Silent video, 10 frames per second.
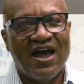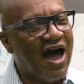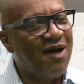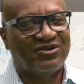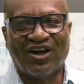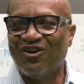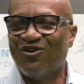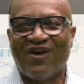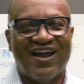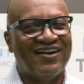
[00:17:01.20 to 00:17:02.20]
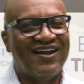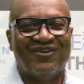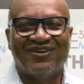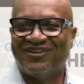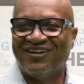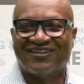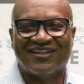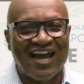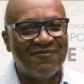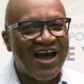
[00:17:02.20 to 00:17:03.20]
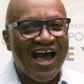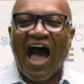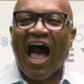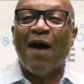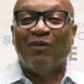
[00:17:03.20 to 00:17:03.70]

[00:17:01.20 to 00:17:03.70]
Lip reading: I'm telling you right now in Jesus' name, I'm